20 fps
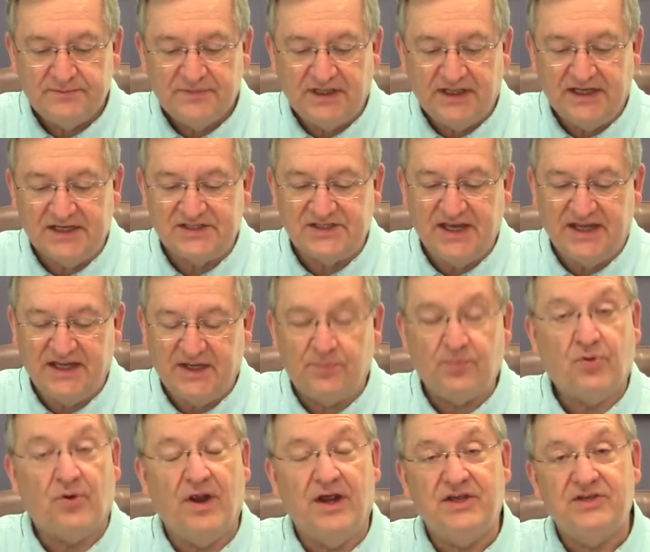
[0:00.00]
is that he
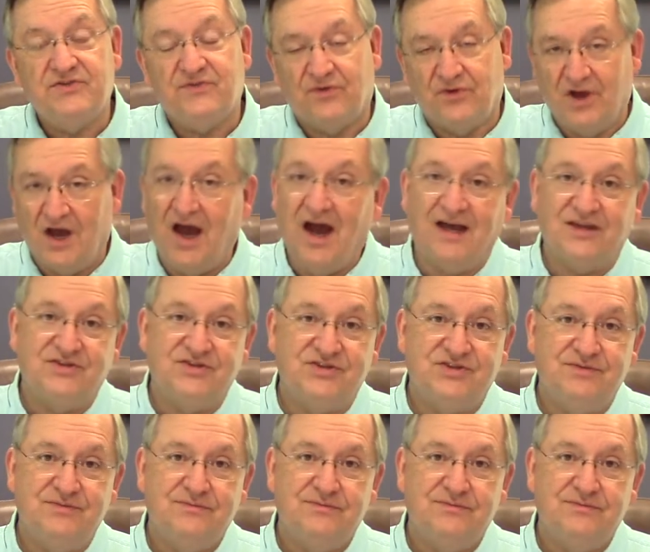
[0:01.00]
prays for us.